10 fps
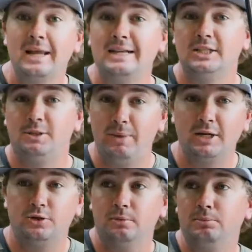it's a
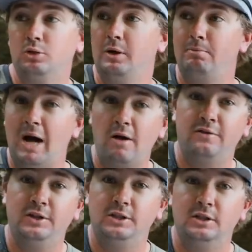spectrum between power
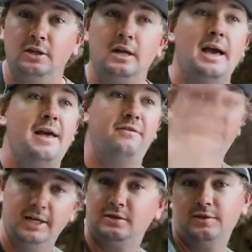fishing and
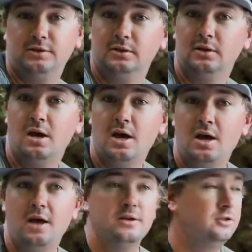finesse fishing.
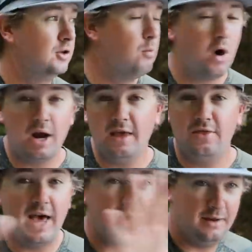Somewhere in
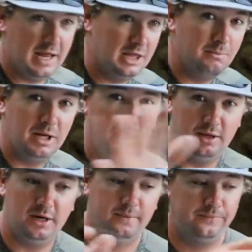that, in the middle of
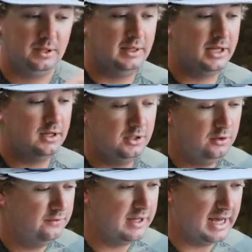there, like
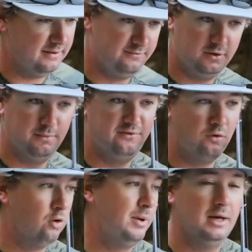you've got from
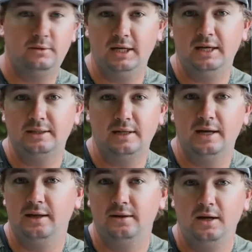4-pound test
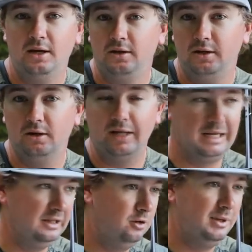and, you know, like
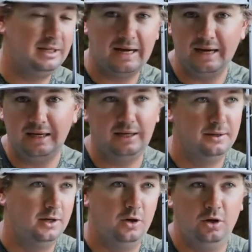a little bit tiny,
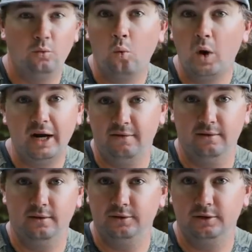
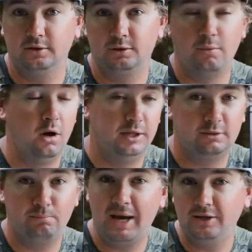whatever, the
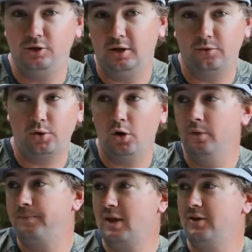smallest bait you can
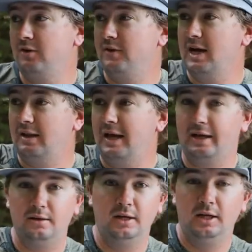throw, and then you've got
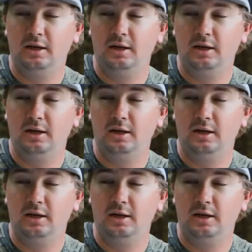like